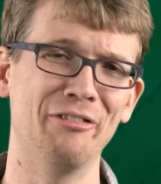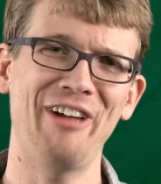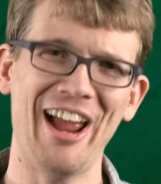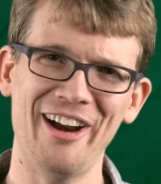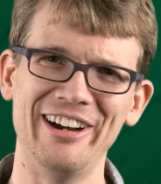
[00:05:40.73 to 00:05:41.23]
A
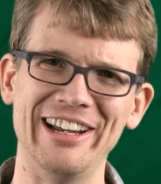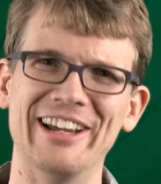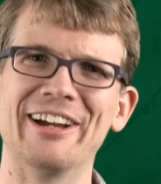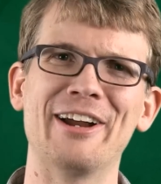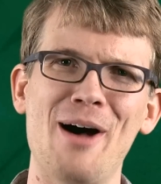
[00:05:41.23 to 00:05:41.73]

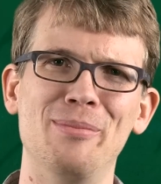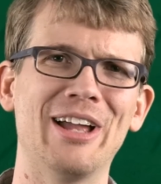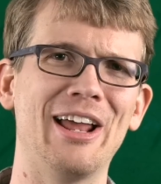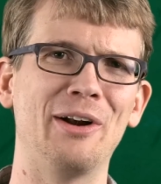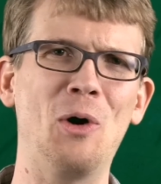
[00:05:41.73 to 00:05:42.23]
very
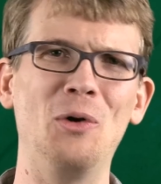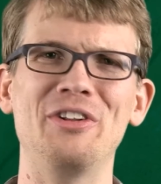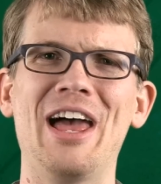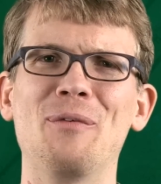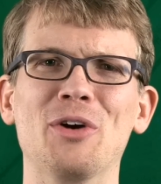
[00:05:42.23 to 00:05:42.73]
complicated, whole
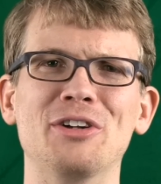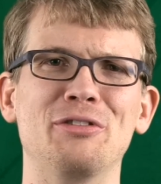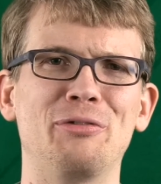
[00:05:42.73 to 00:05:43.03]
networks